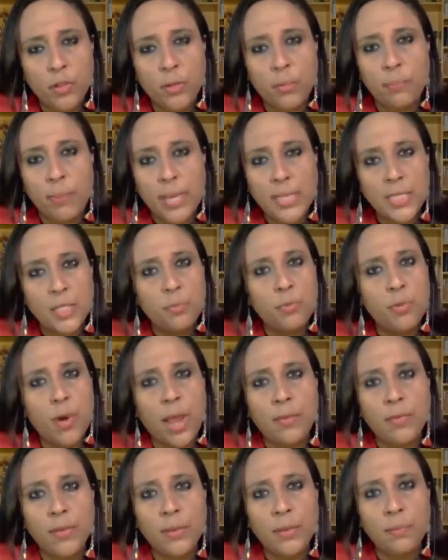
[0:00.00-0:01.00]
the best
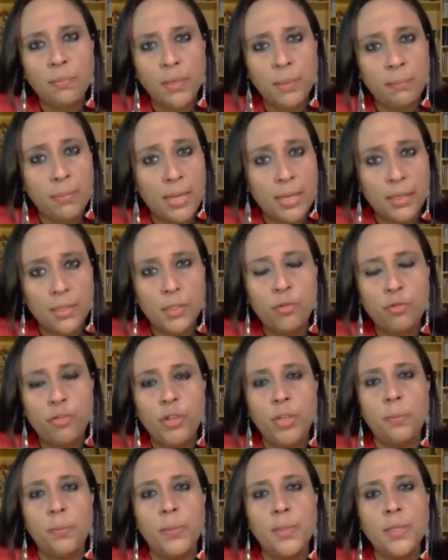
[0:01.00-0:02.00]
private medical
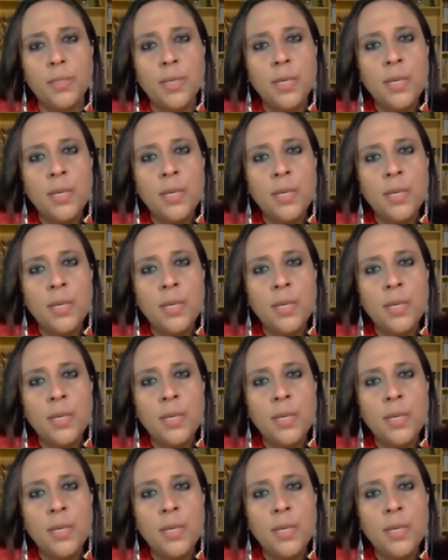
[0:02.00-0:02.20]
treatment,